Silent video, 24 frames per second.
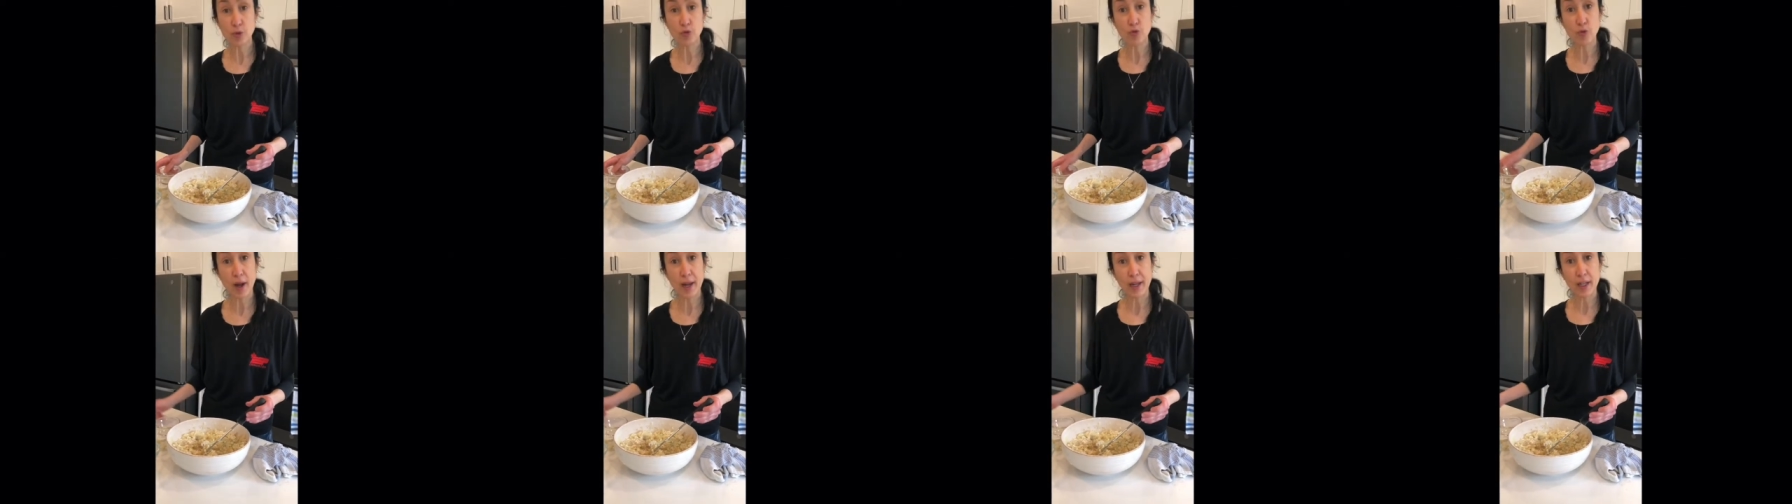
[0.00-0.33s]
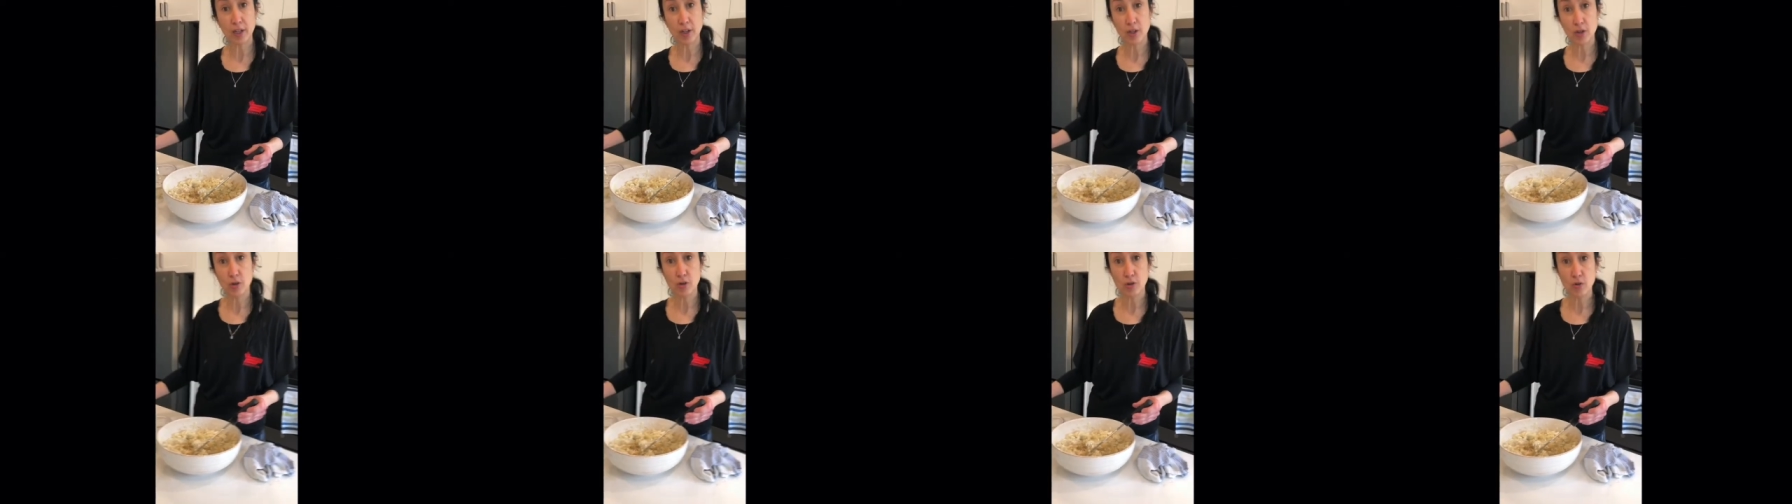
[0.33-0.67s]

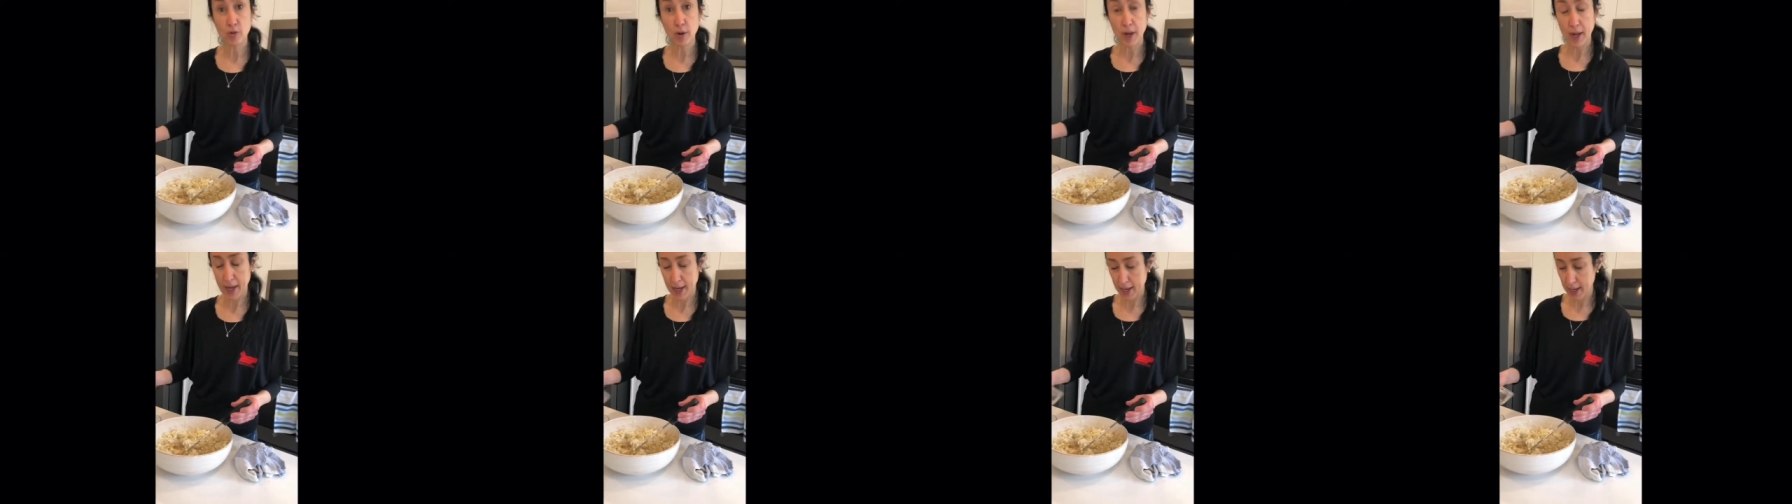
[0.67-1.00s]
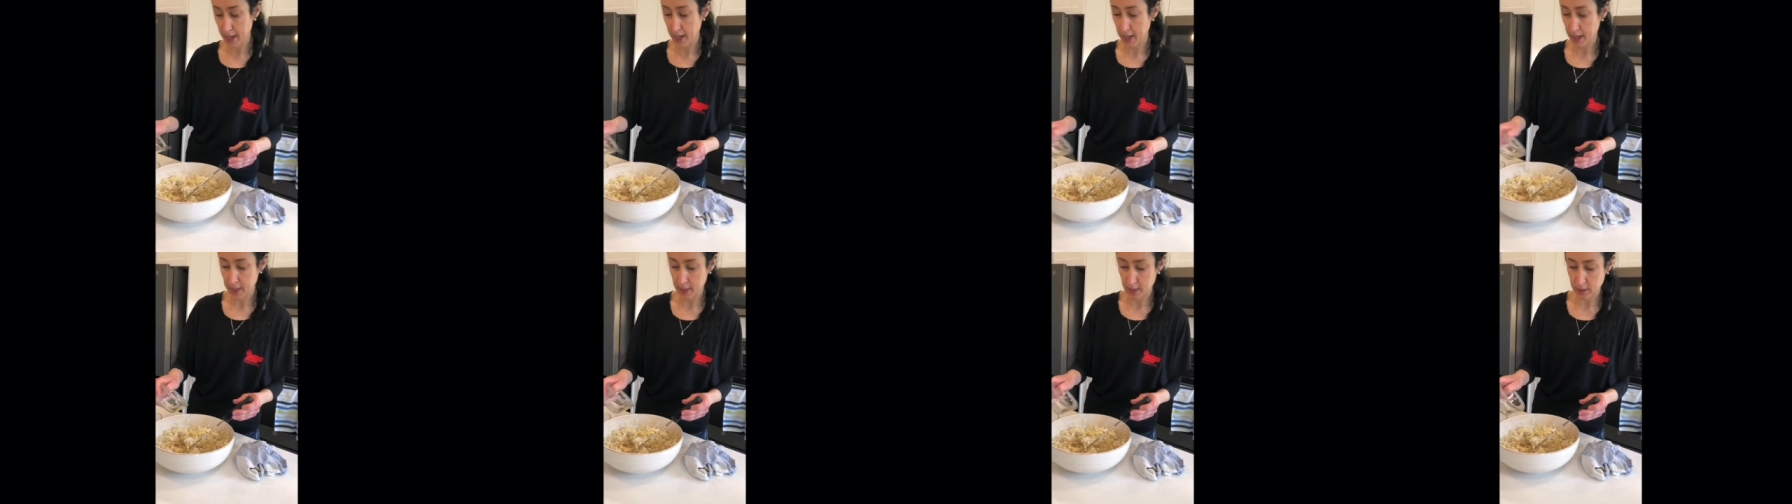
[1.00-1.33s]
oregano
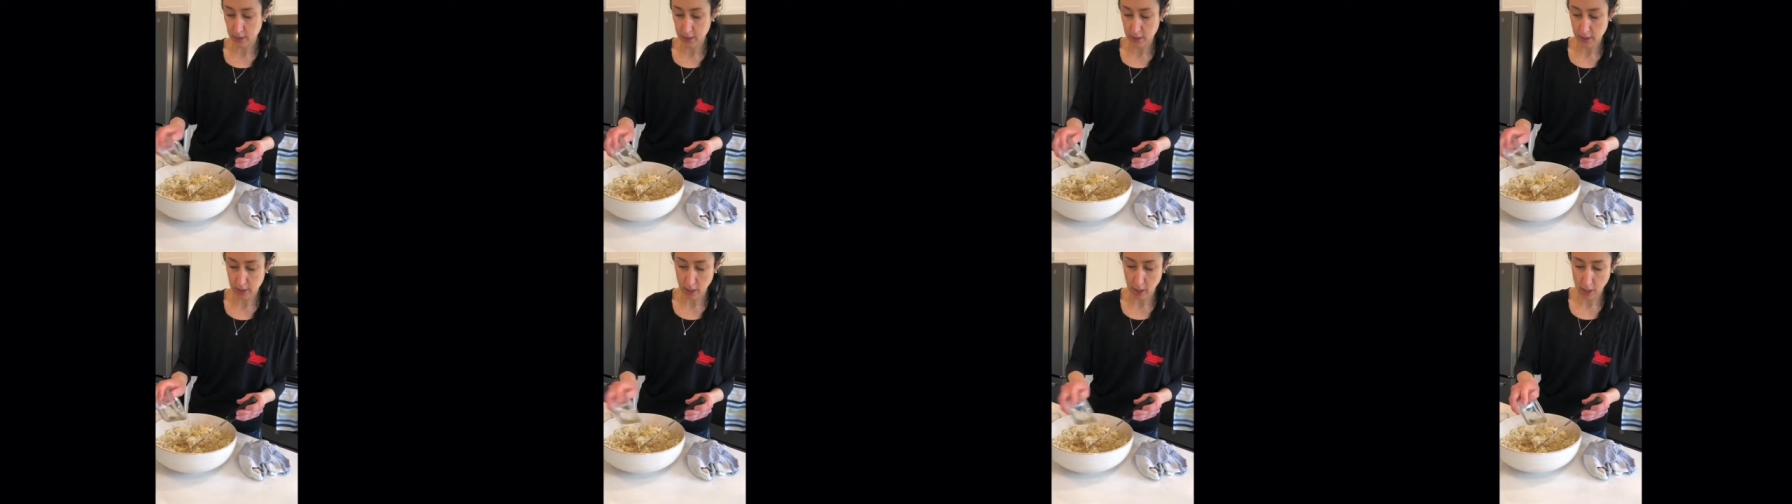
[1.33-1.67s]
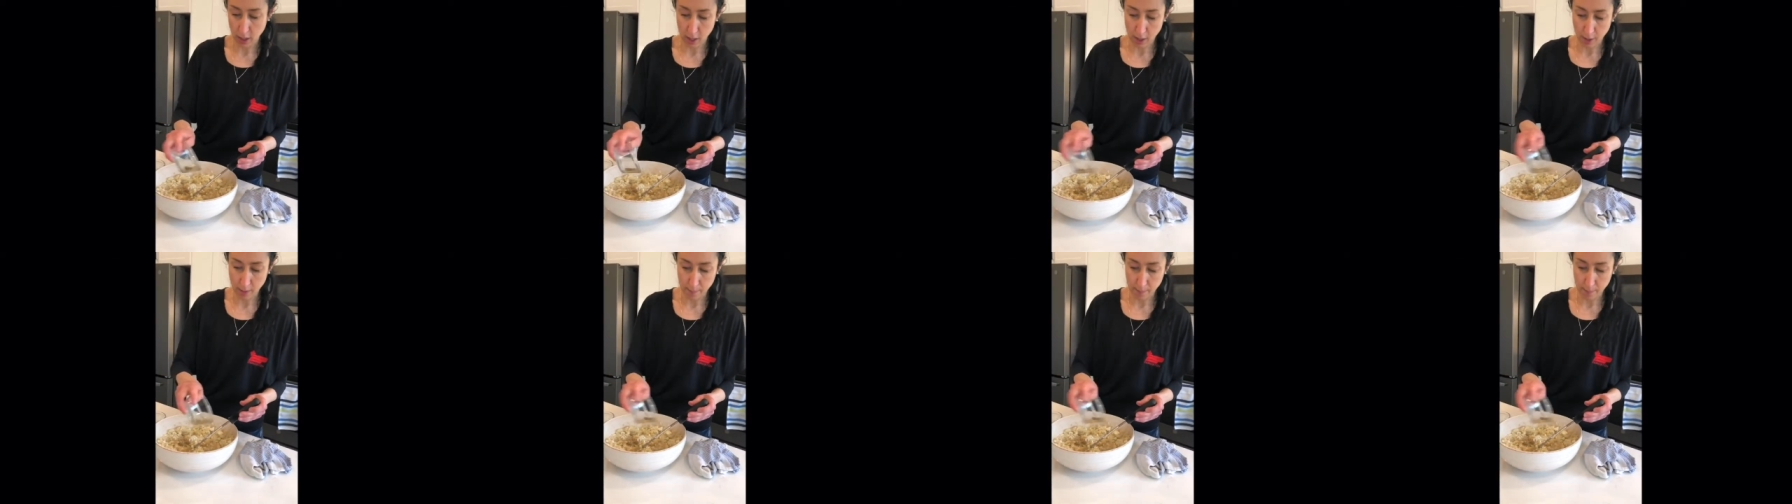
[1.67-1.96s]
and some